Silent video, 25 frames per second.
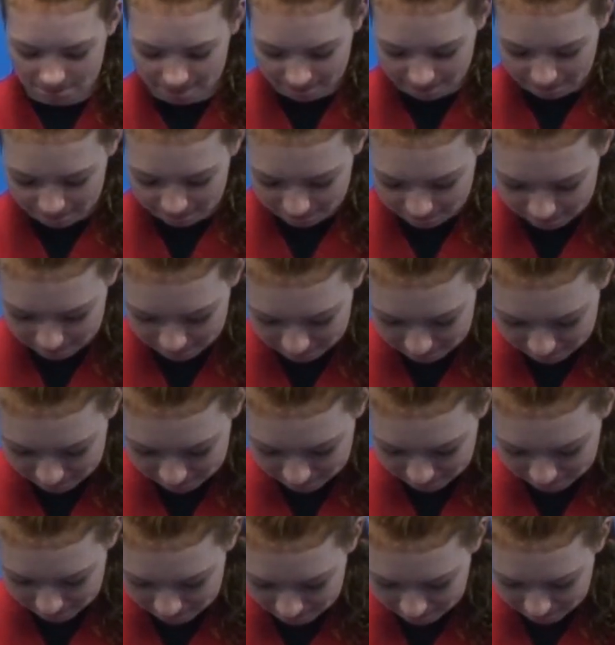
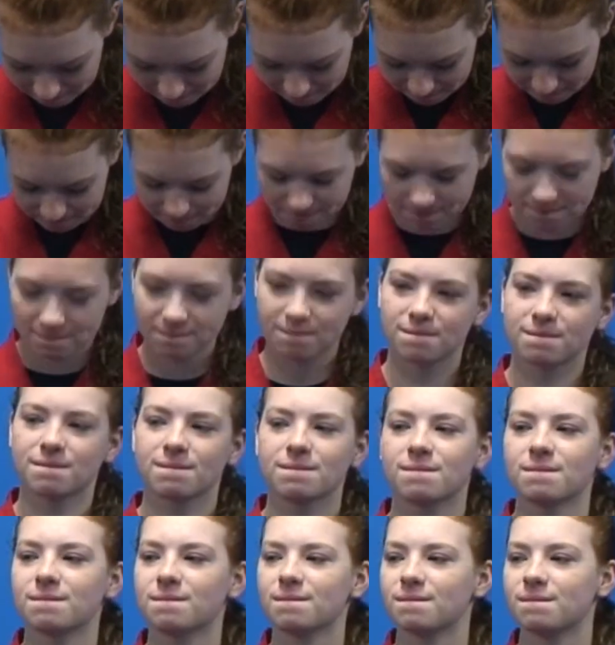
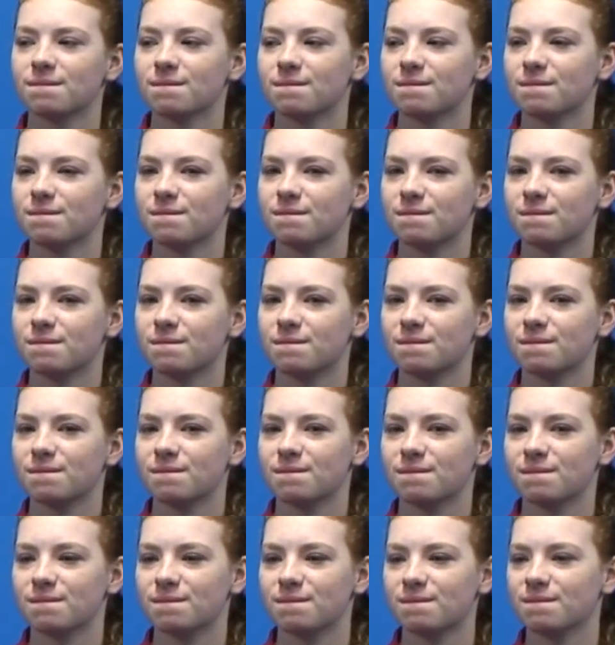
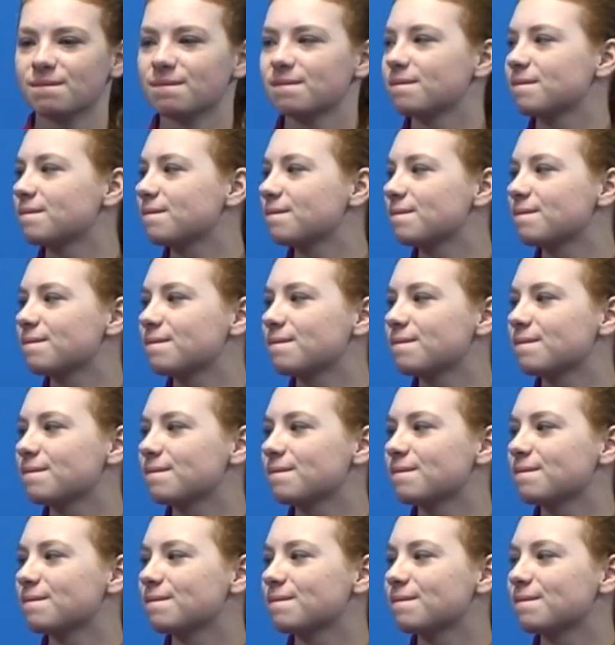
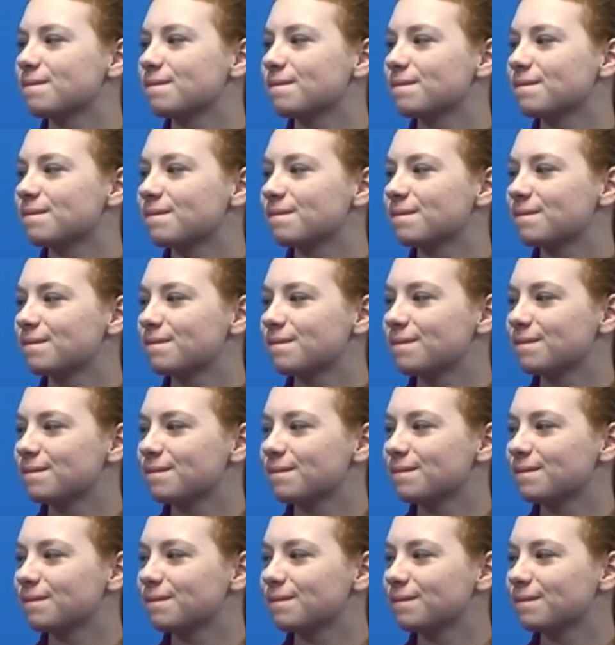
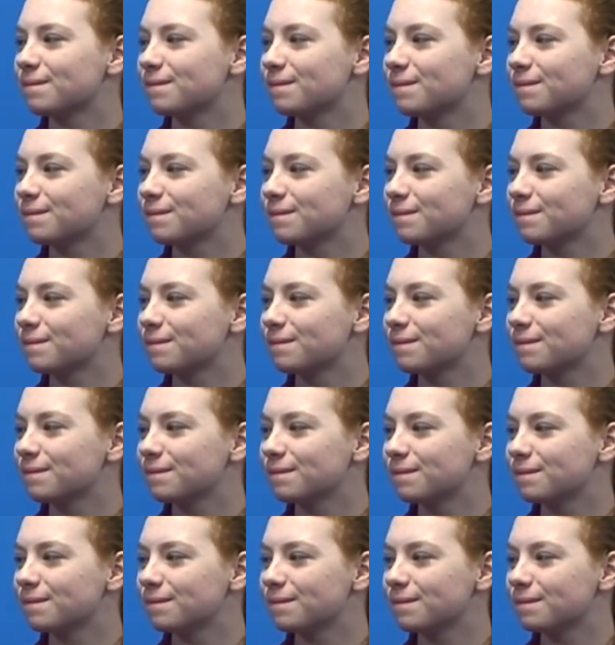
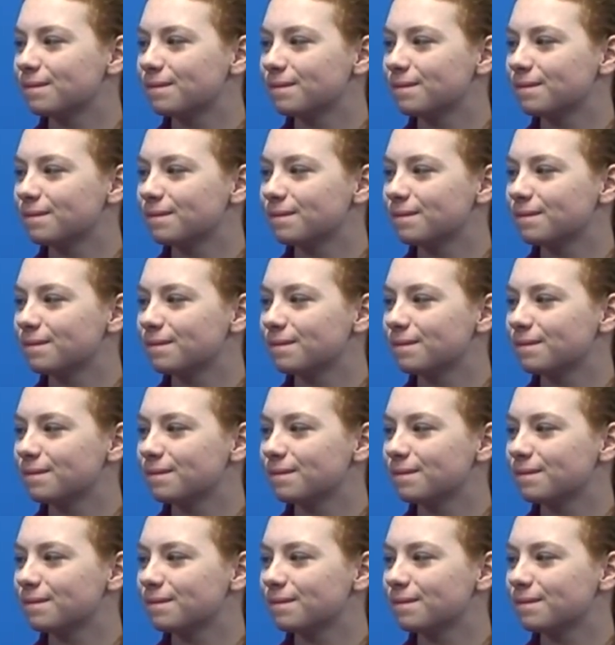(silent)